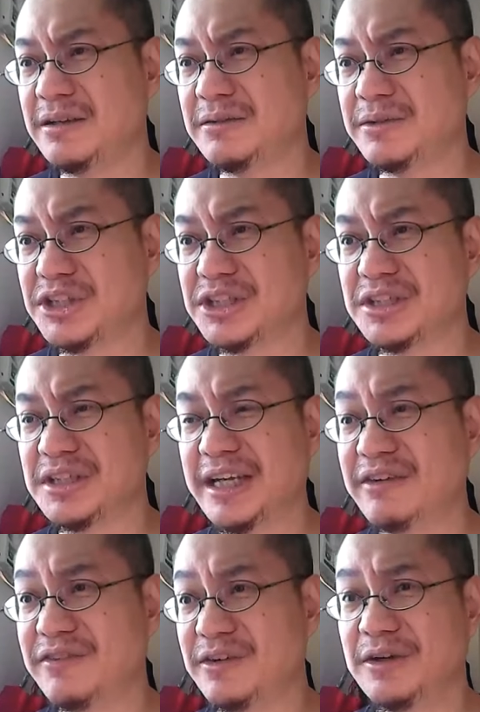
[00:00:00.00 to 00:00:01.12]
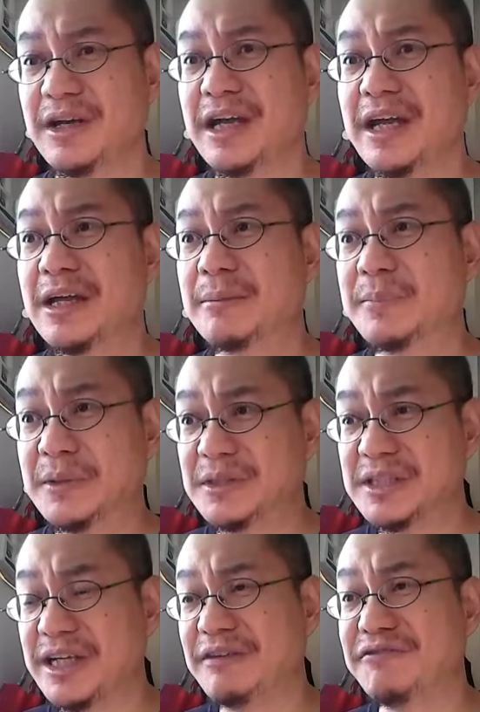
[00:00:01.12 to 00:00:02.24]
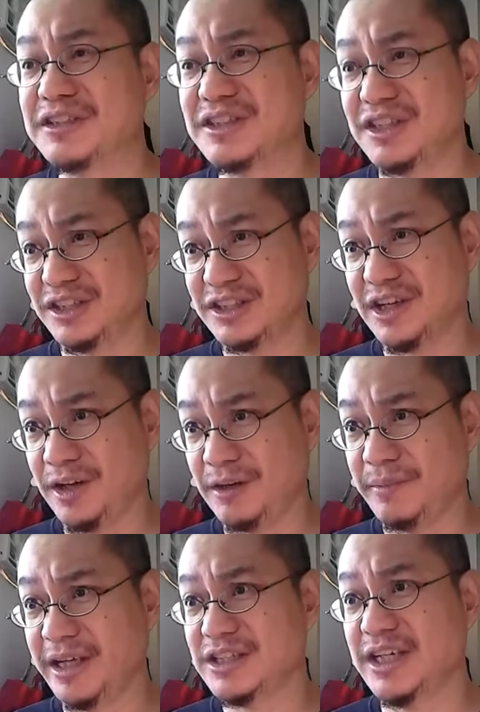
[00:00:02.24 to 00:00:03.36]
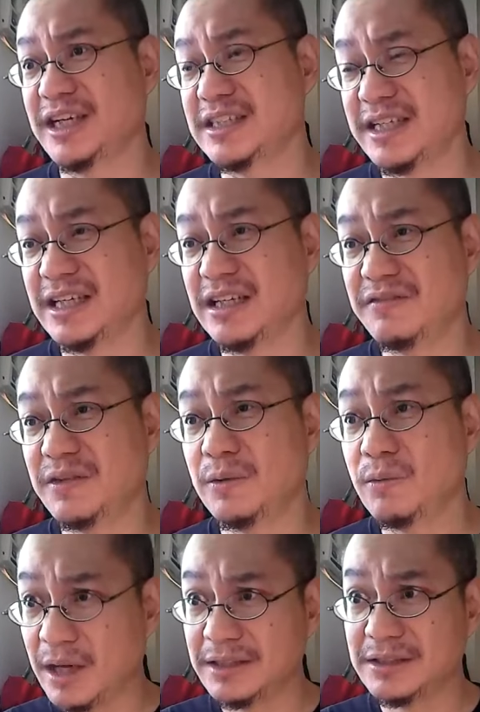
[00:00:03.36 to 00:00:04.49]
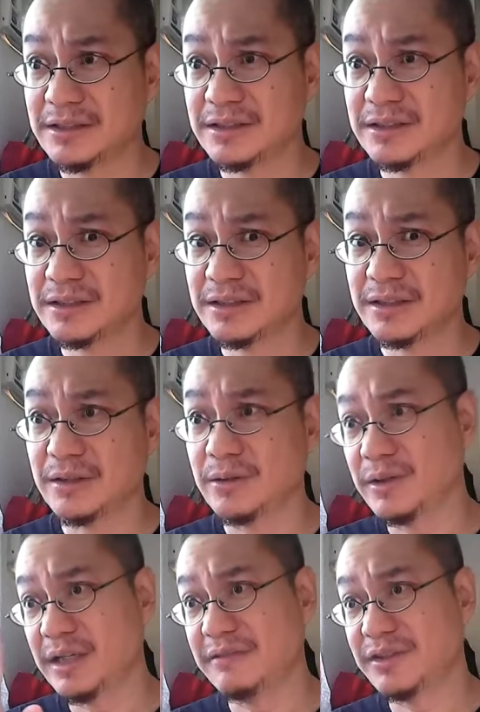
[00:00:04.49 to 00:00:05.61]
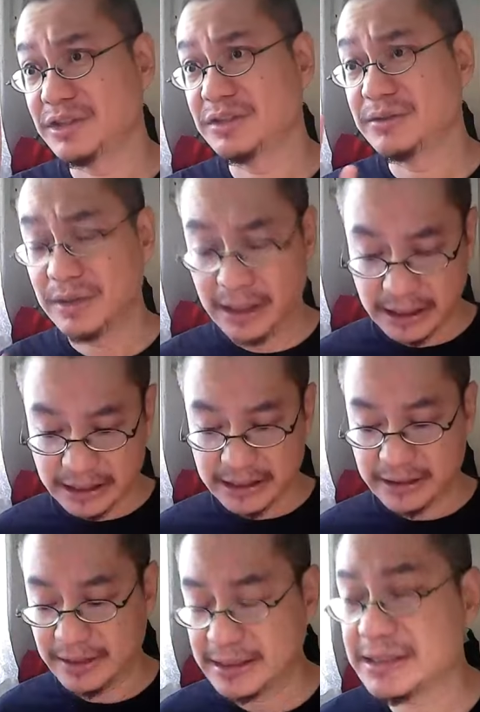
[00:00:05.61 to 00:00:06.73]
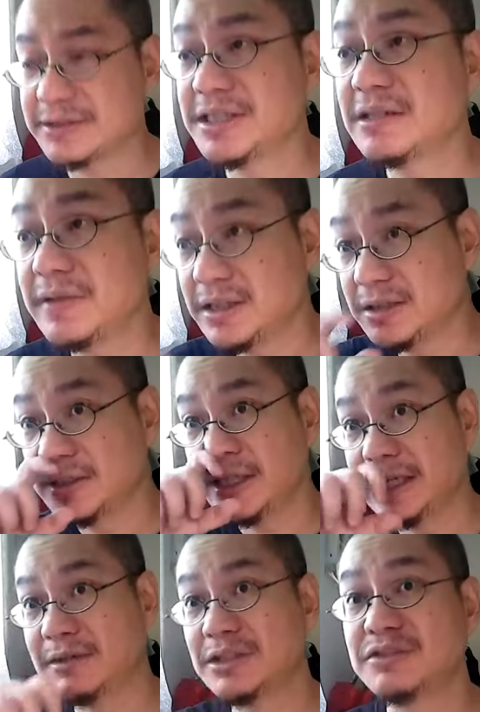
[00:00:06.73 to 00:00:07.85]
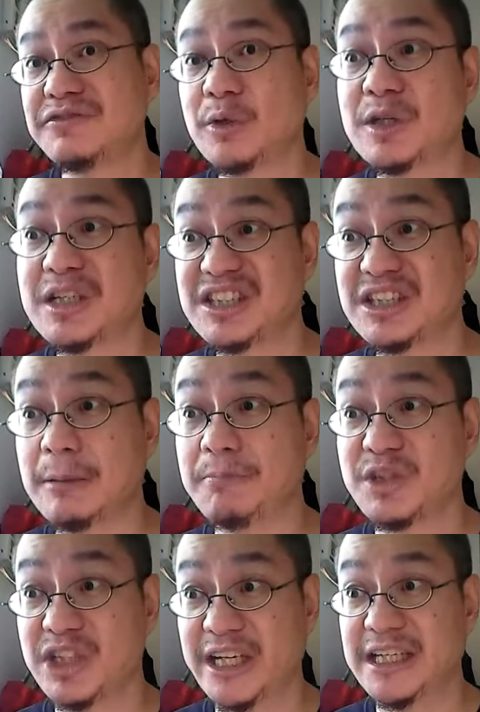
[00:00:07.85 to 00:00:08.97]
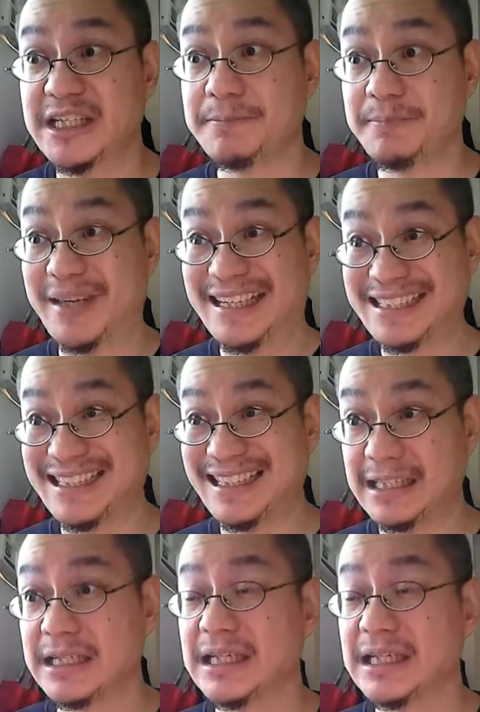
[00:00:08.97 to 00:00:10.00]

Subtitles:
Richard never puts emphasis on HSK level 1 or level 2. So that's the reason why today I want to focus on Chinese basic